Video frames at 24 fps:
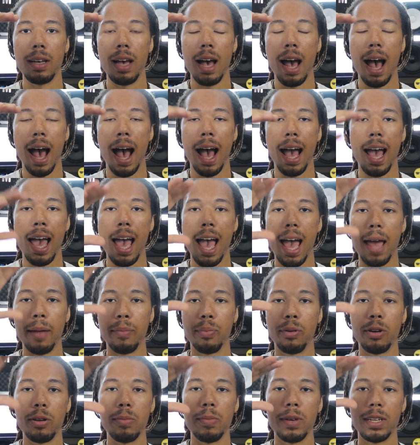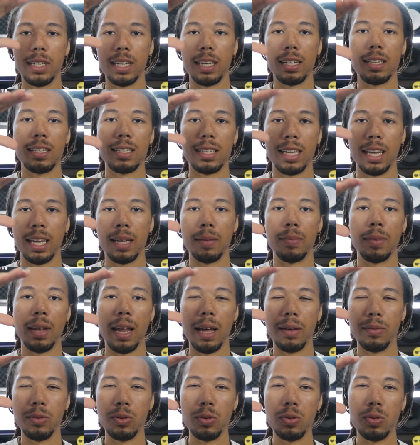hi-hat pretty much at the same
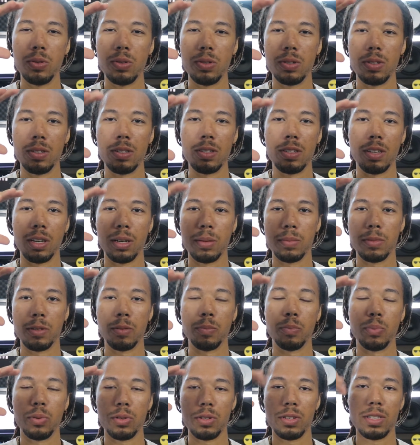levels in terms of